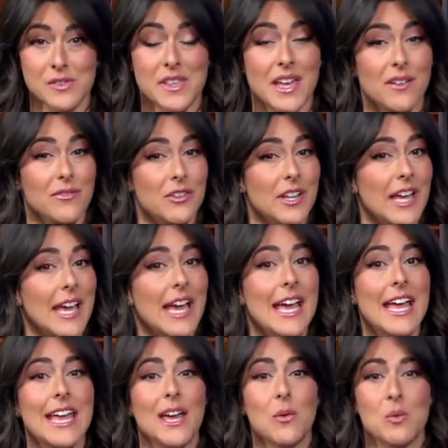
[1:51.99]
Thankfully,
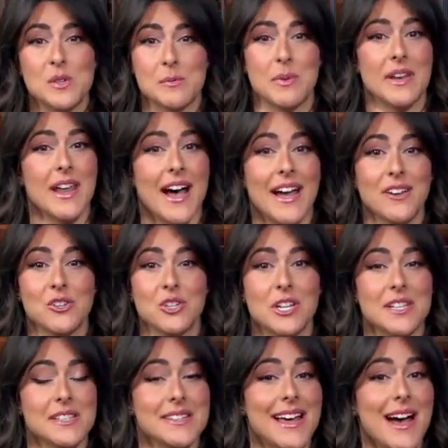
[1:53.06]
it was benign. She
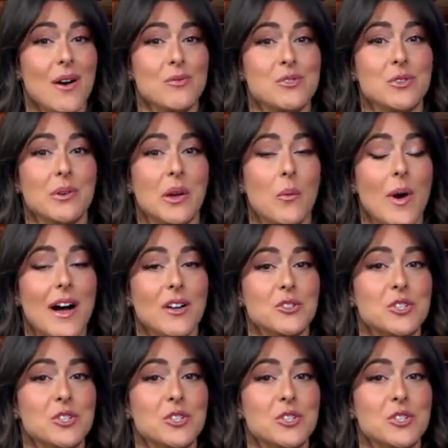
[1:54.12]
is now doing well.